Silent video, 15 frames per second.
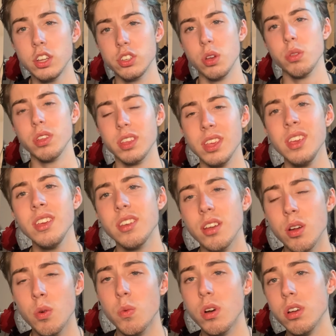So the key
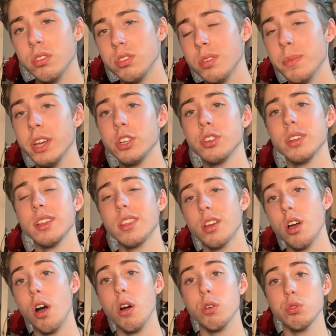here was to make sure that the
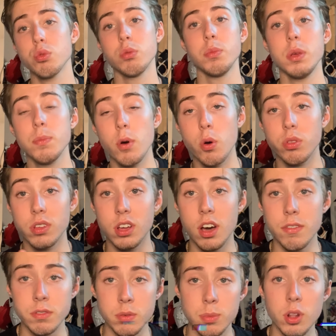goggles would be both
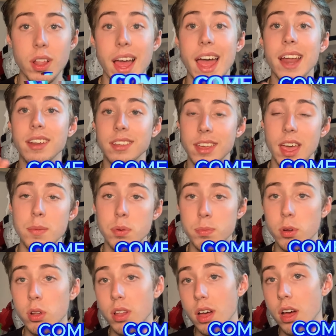comfortable and
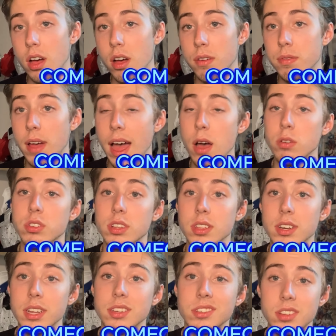capable of housing
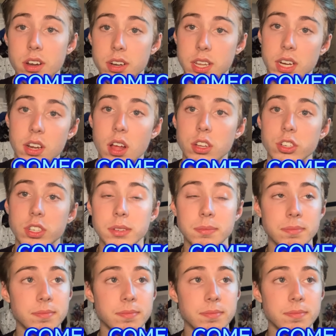the necessary technology.